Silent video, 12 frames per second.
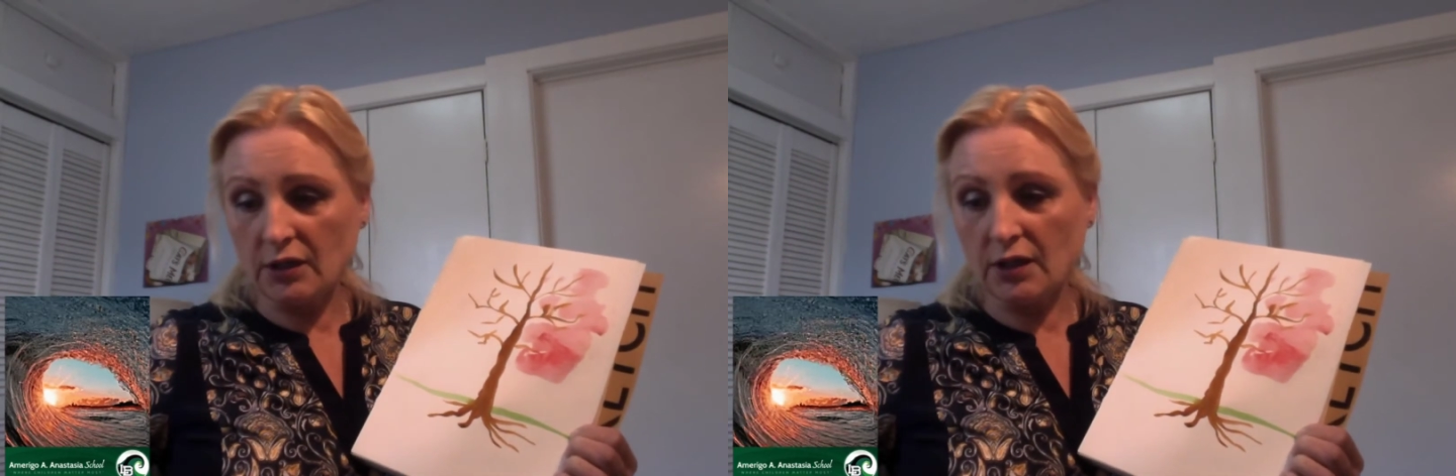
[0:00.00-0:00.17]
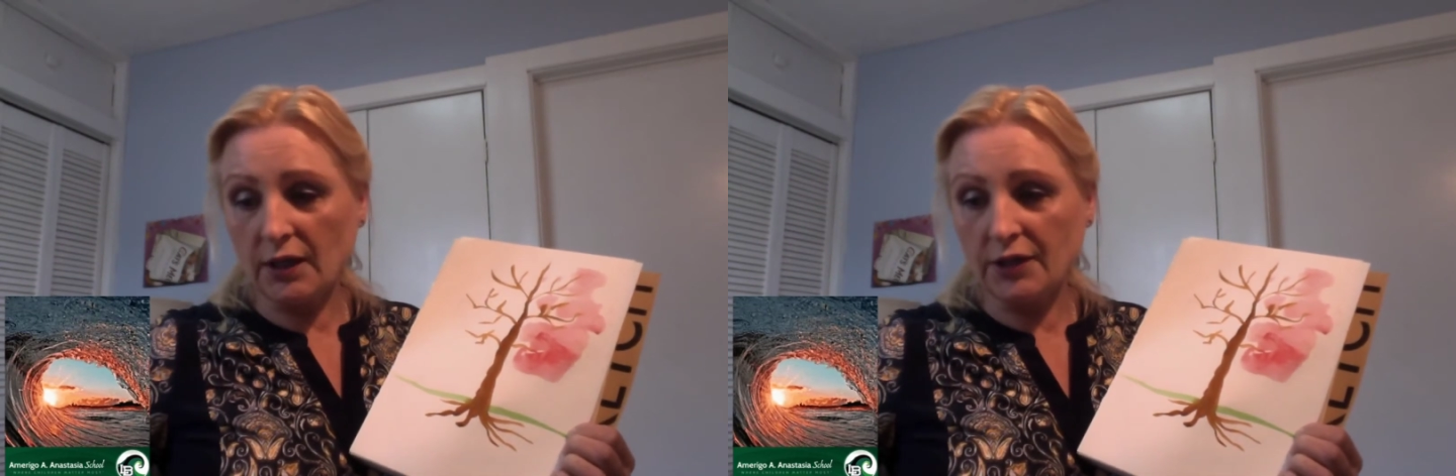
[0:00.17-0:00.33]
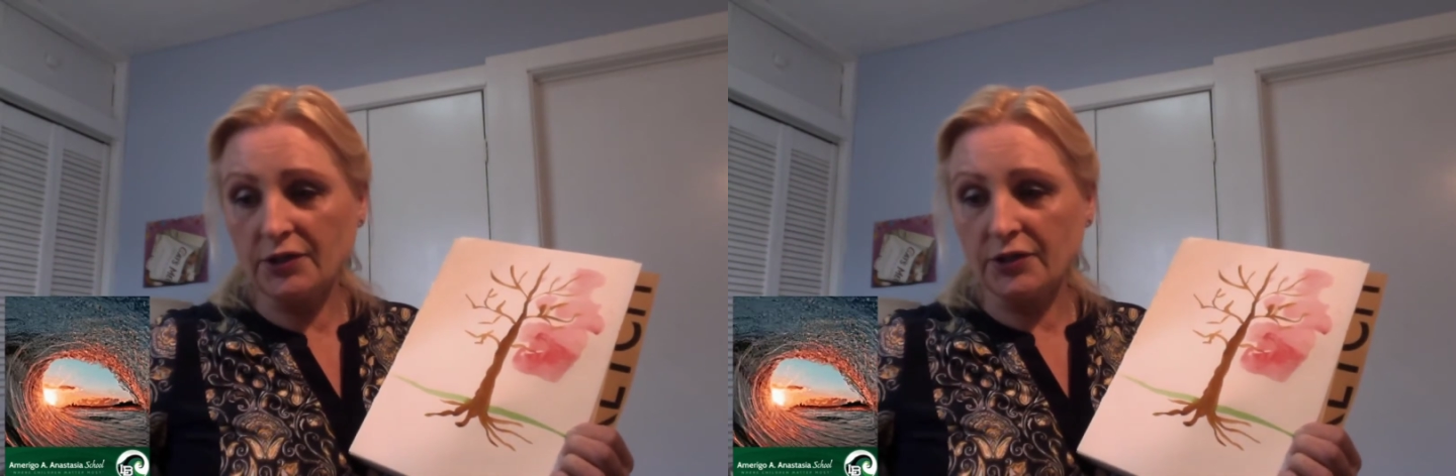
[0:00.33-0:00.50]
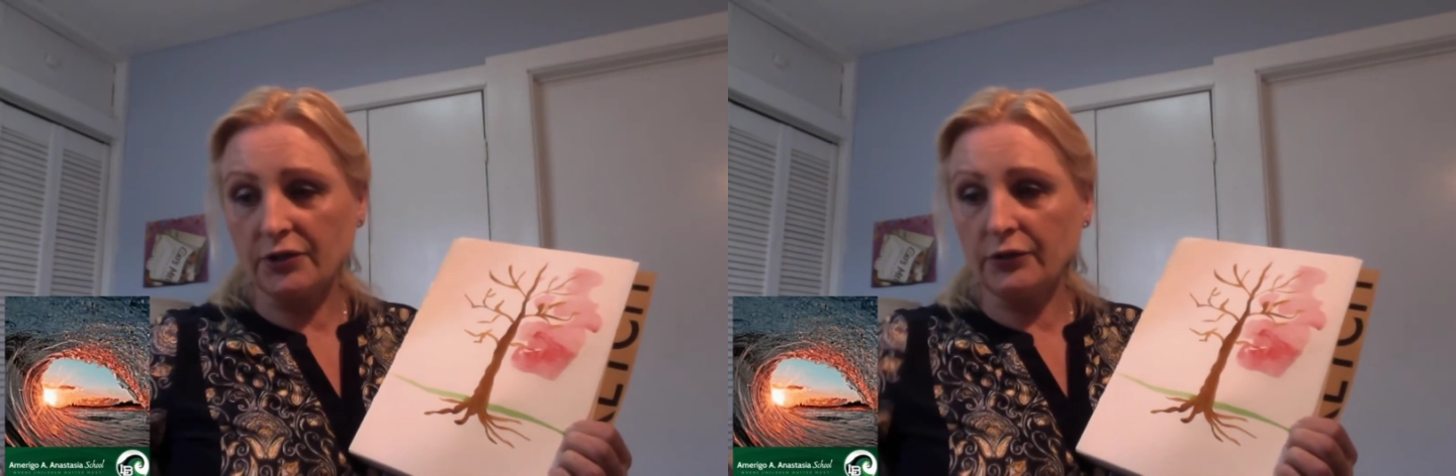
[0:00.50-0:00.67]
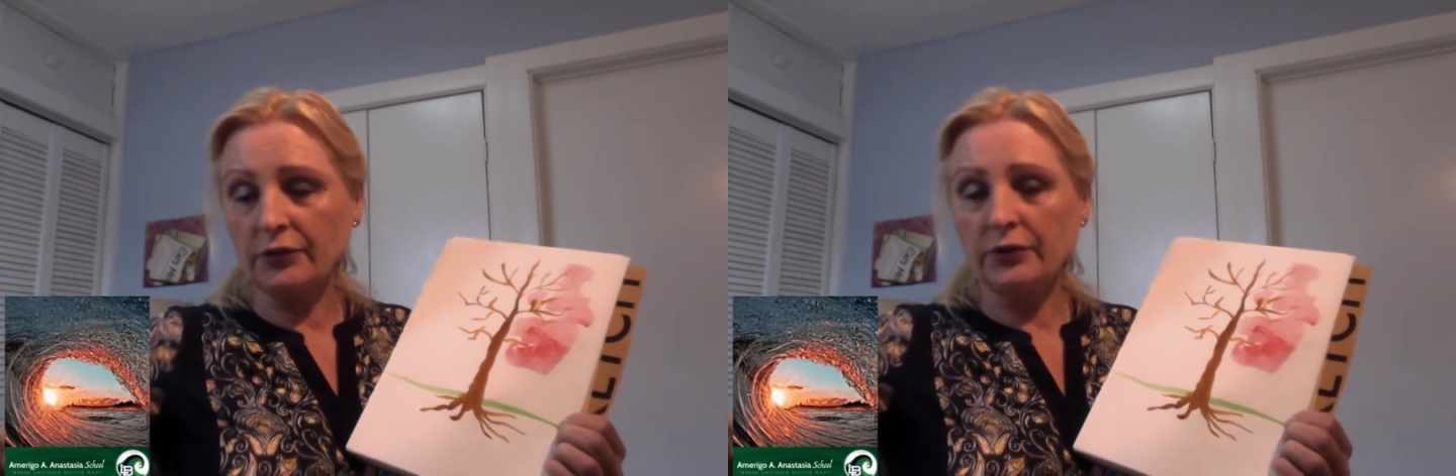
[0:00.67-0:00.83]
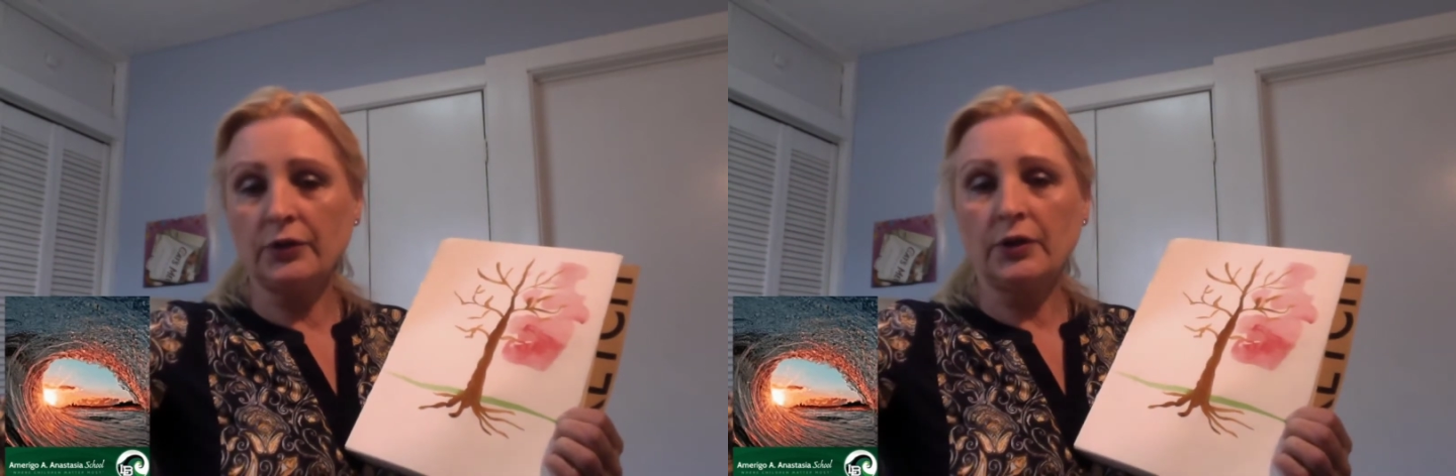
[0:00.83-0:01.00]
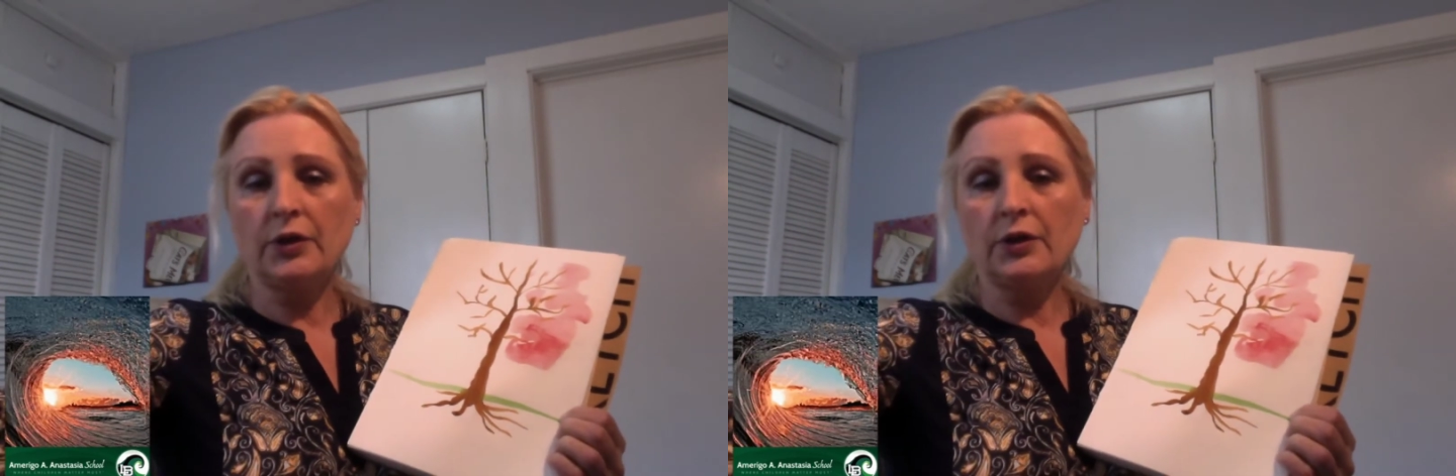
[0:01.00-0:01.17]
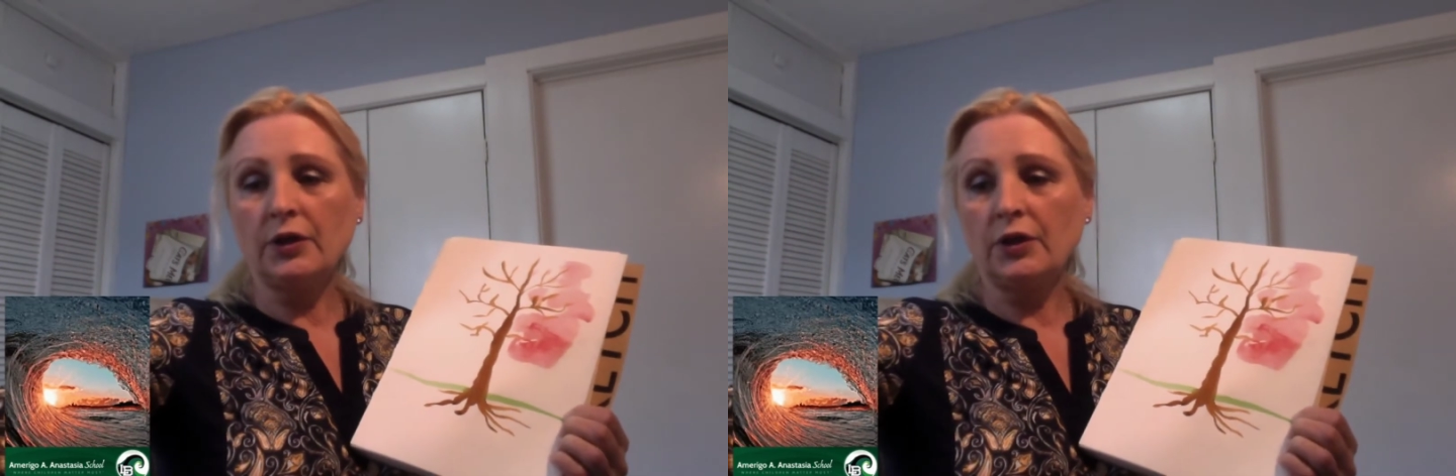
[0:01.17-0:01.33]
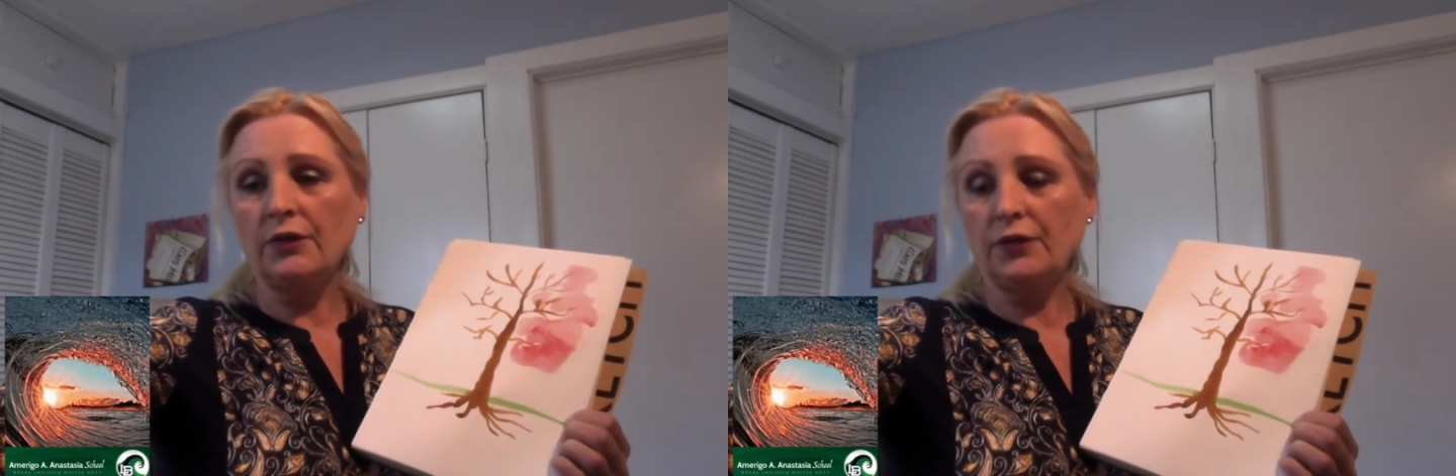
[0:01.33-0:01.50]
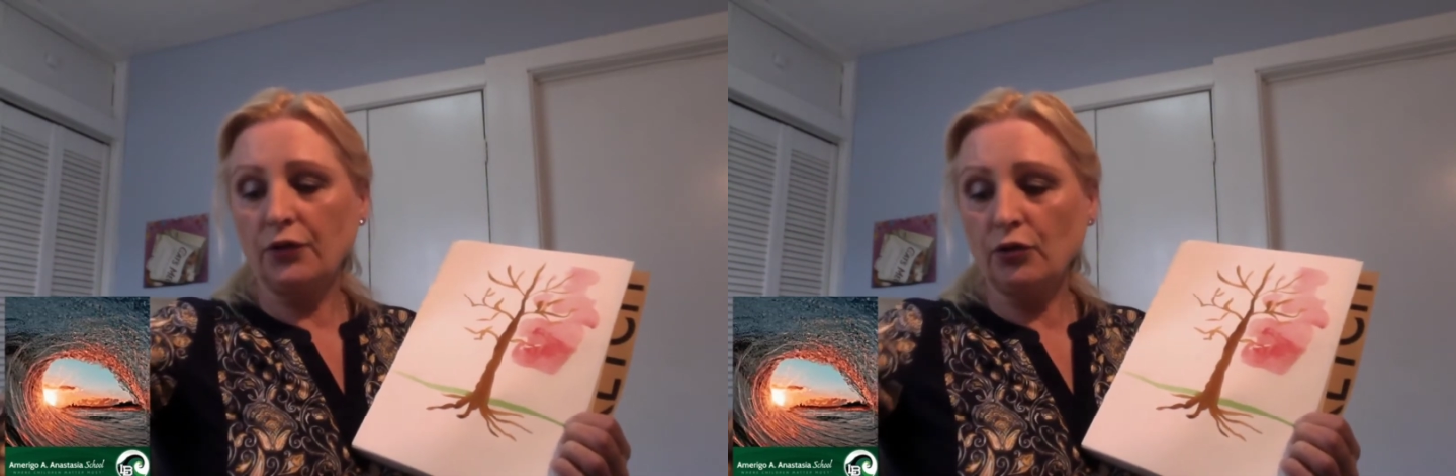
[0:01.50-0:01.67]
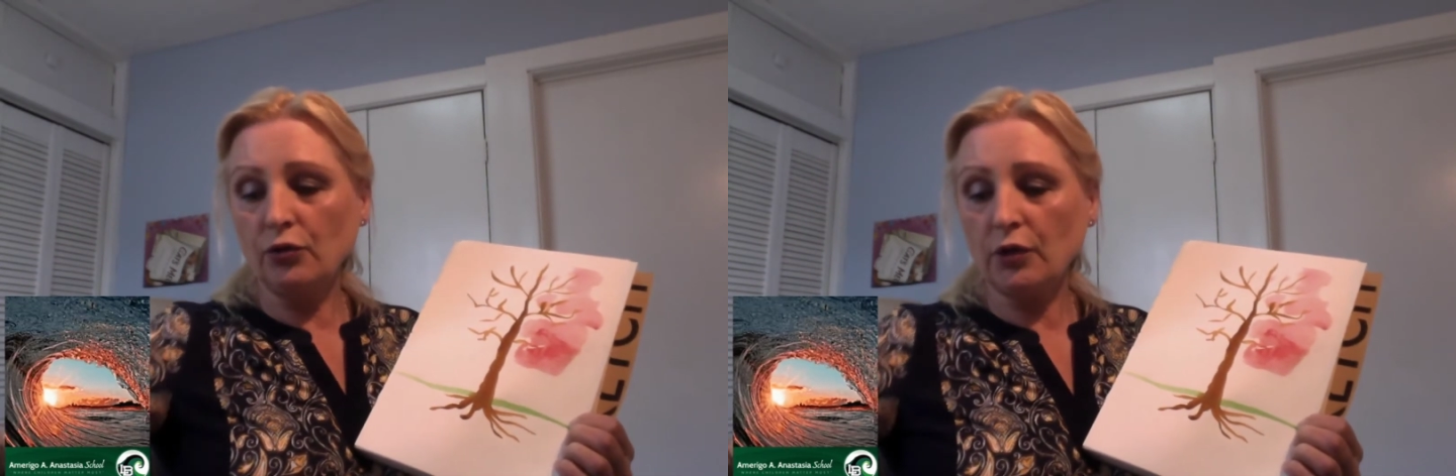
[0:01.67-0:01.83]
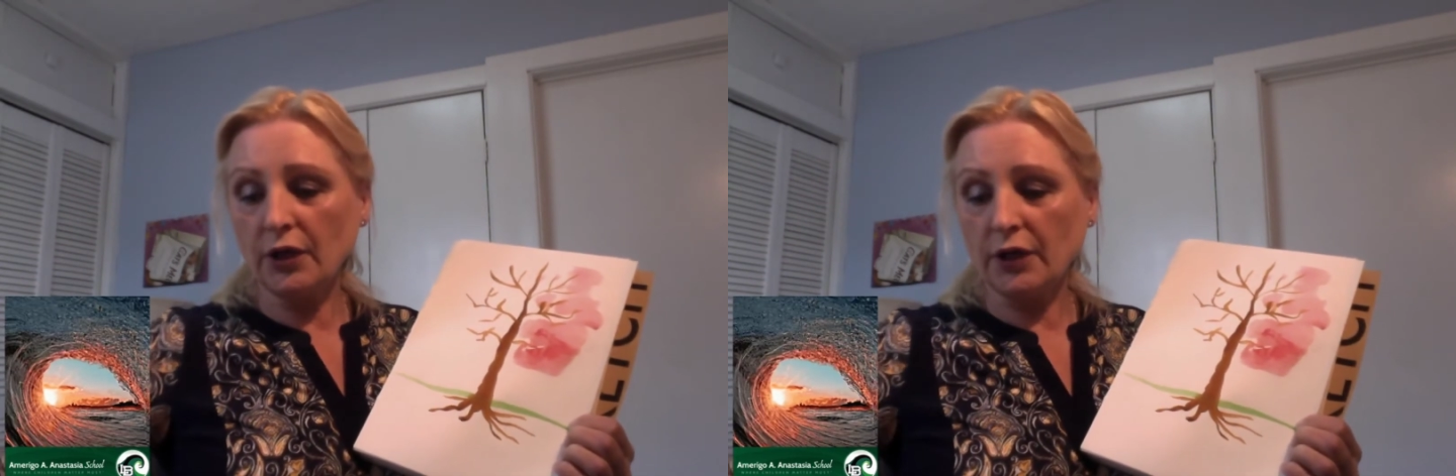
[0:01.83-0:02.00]
lighter, if
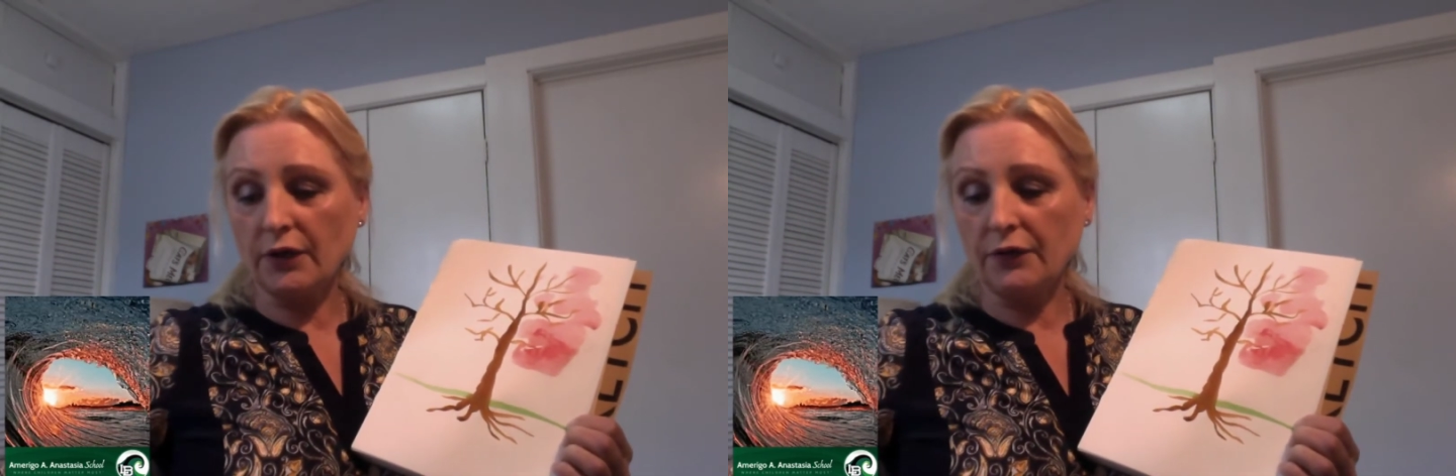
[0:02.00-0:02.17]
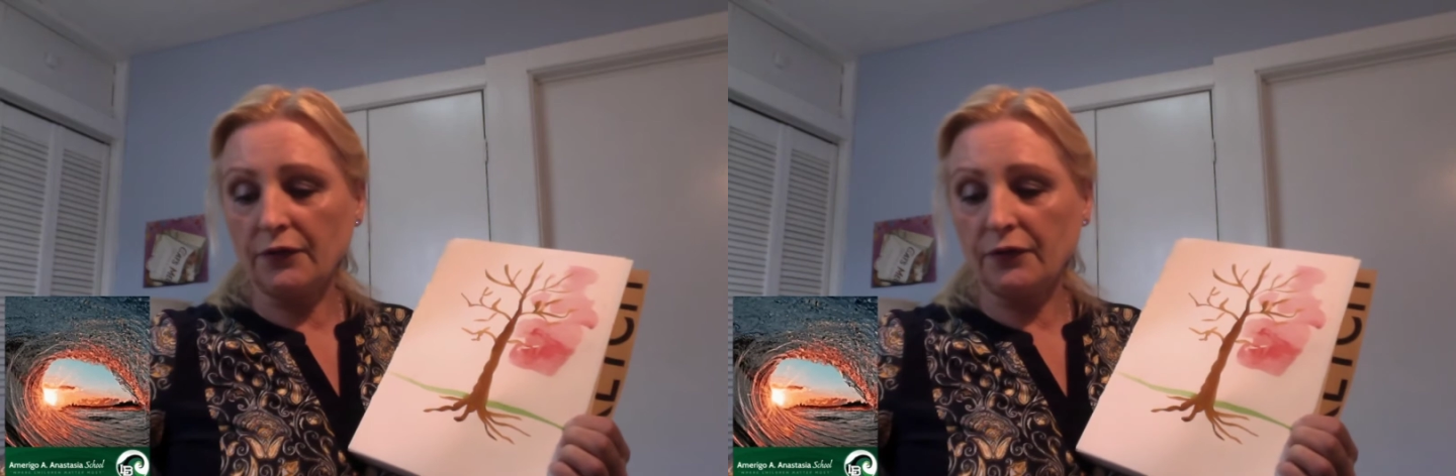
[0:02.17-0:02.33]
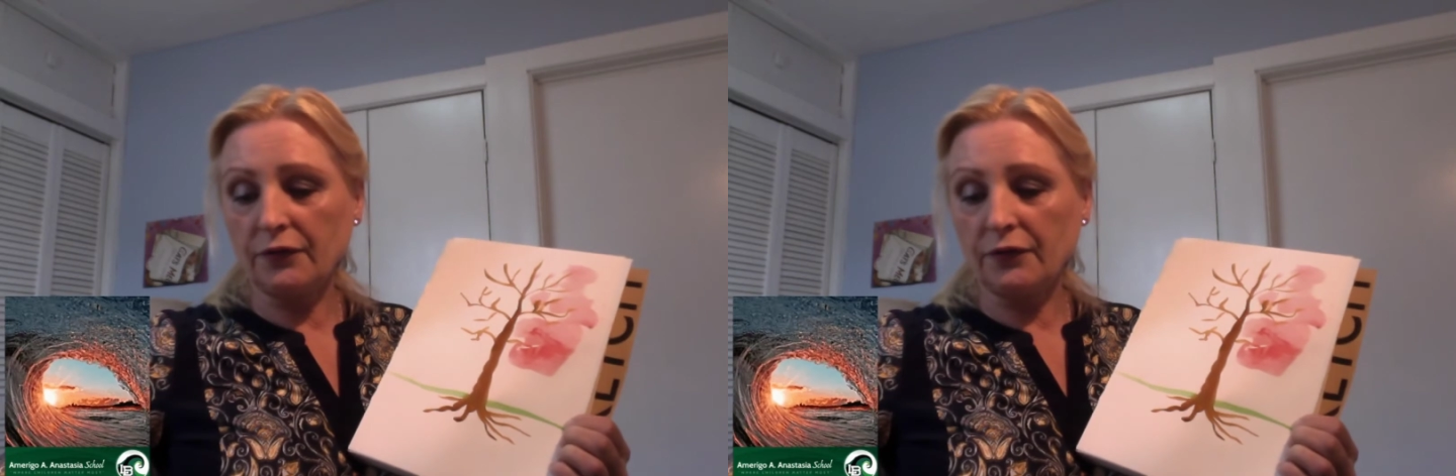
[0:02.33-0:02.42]
you have